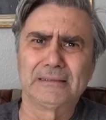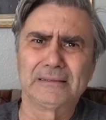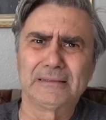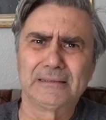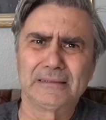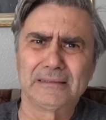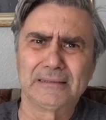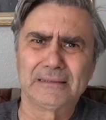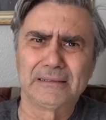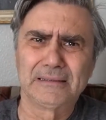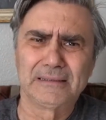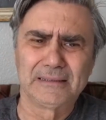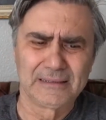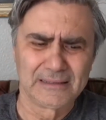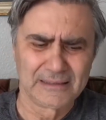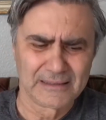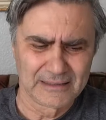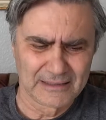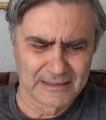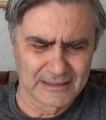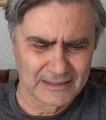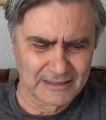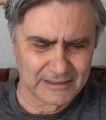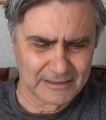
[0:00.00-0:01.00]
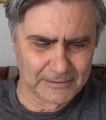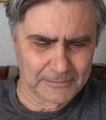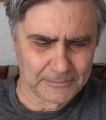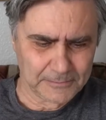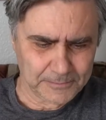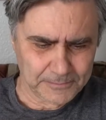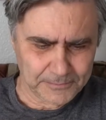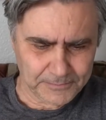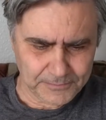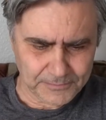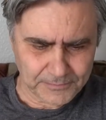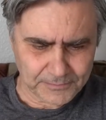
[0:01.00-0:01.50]

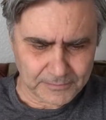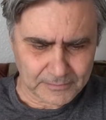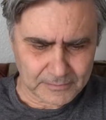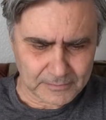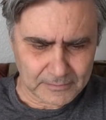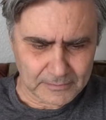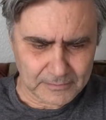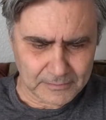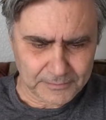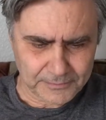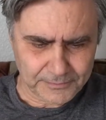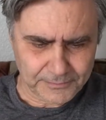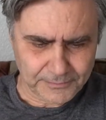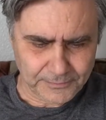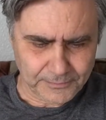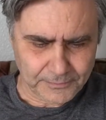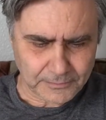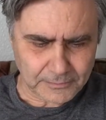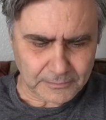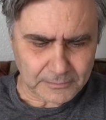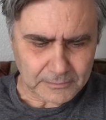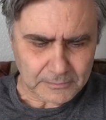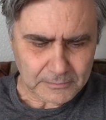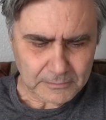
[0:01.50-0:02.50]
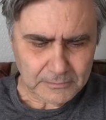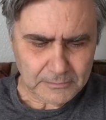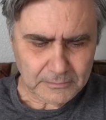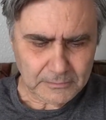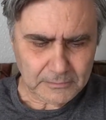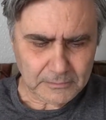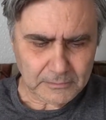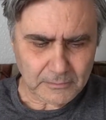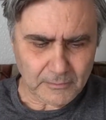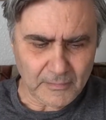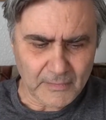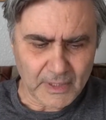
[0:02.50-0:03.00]

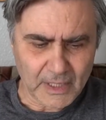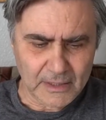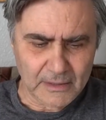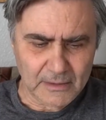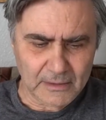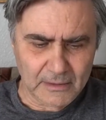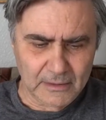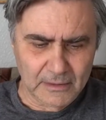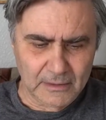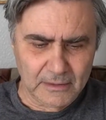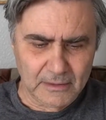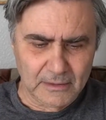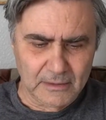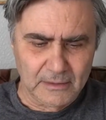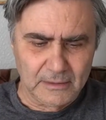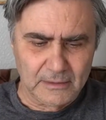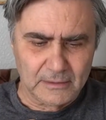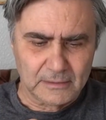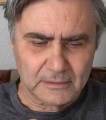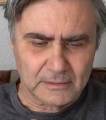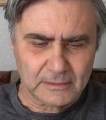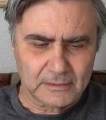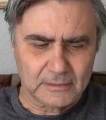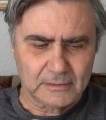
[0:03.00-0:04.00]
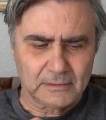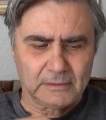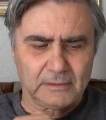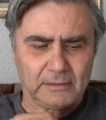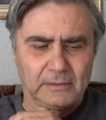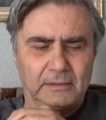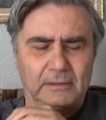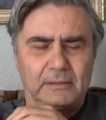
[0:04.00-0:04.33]
(silence)